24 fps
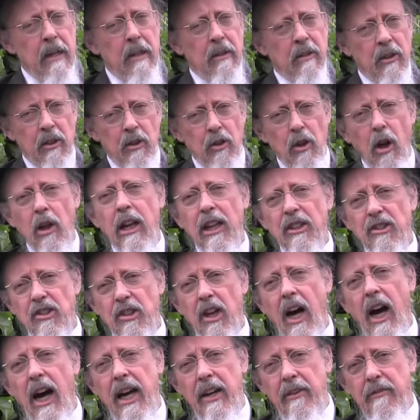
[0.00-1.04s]
that not
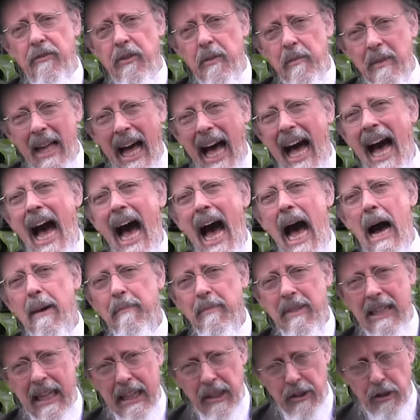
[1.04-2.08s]
aside from the
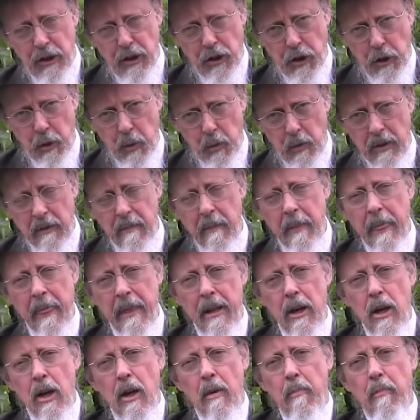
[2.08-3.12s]
harm done to children
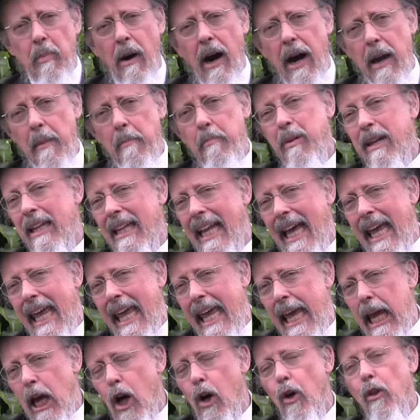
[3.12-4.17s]
by
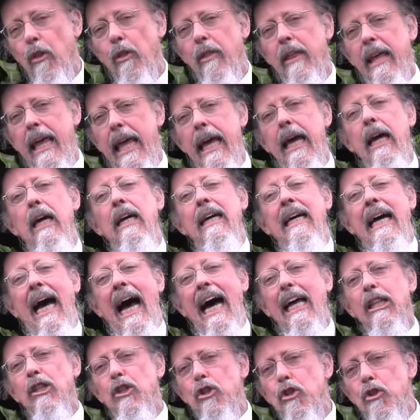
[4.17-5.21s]
playing on their
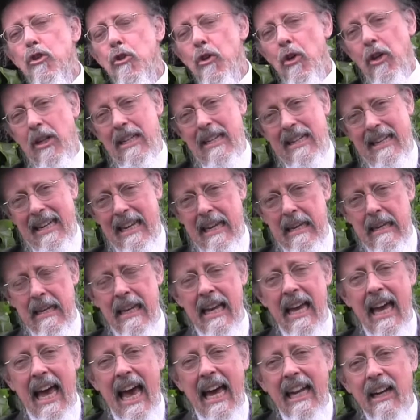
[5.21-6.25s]
uncertainty
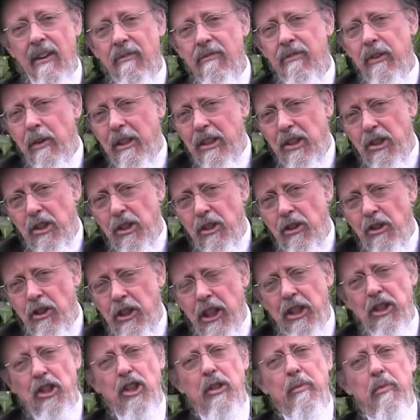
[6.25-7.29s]
at a very
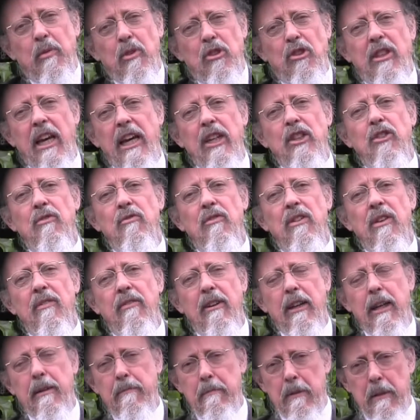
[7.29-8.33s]
suggestible stage of
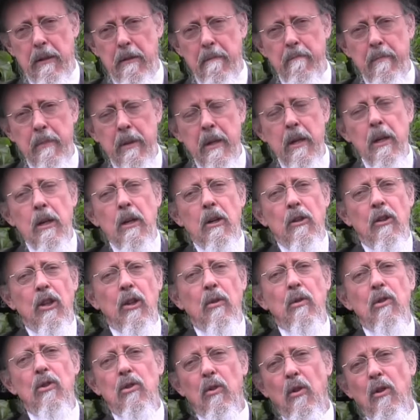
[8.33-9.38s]
development,
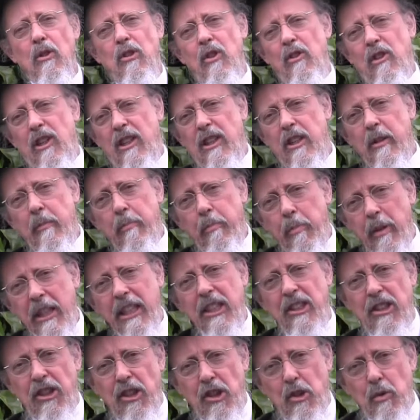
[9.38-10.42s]
there is also the
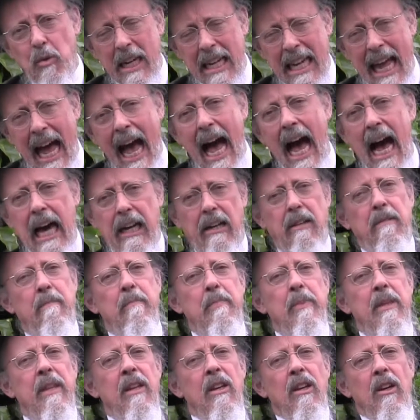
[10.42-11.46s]
complete disregard
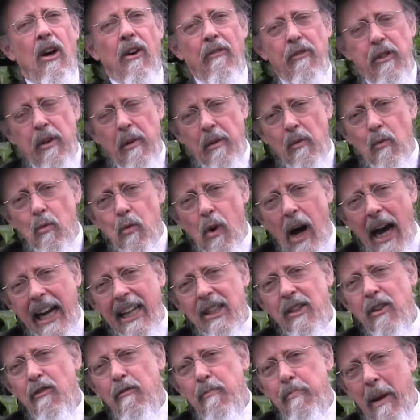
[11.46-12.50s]
of the
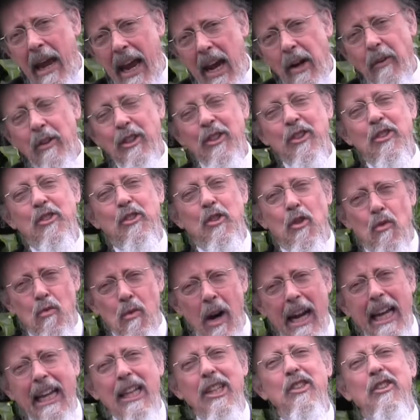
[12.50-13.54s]
right of parents to
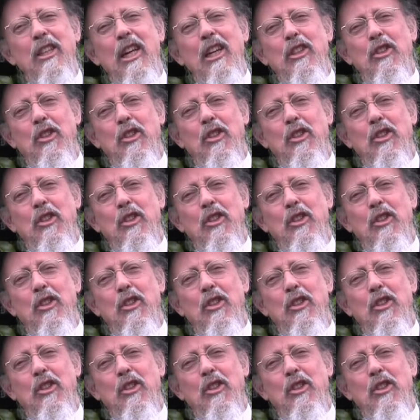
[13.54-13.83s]
raise their